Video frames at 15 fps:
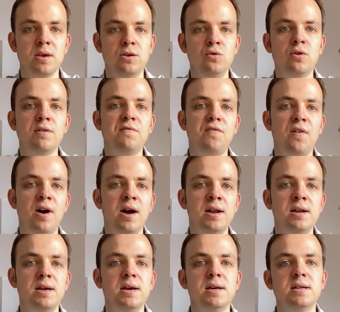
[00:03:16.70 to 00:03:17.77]
You can find
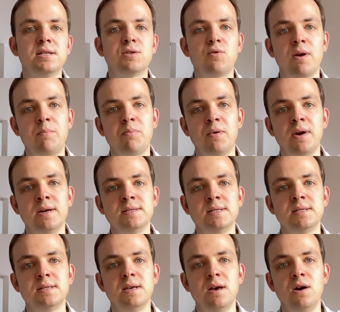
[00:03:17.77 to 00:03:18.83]
the scrap
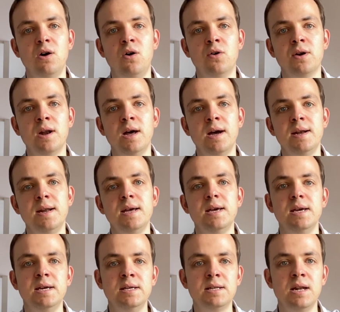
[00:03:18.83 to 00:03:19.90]
prices online
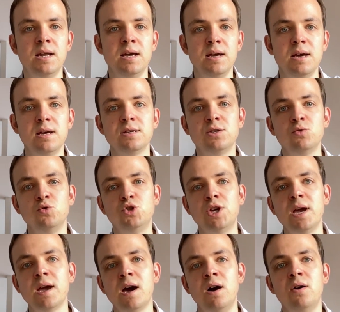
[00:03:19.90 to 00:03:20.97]
easily, so
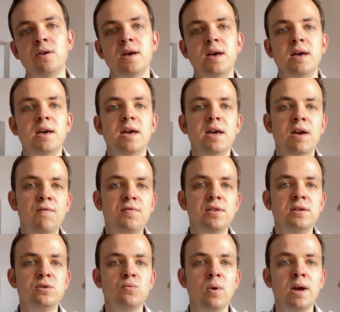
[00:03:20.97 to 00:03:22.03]
check out if
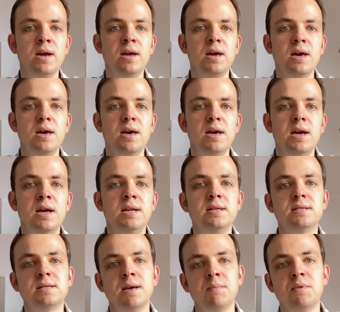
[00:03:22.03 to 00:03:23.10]
this way it is
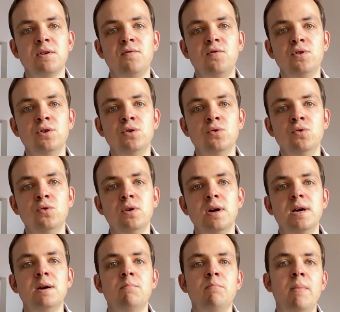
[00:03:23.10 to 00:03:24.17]
something for you.
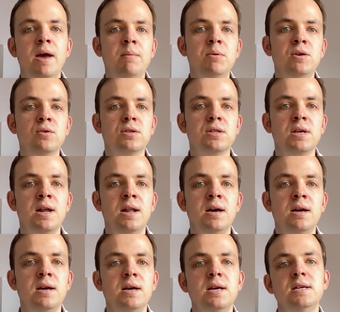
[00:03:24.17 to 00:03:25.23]
Maybe your
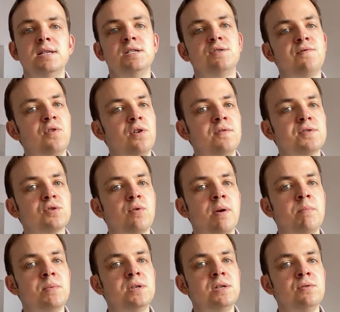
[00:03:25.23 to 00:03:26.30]
cellar is full of
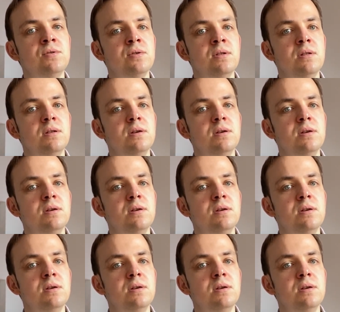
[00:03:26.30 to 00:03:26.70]
scrap material.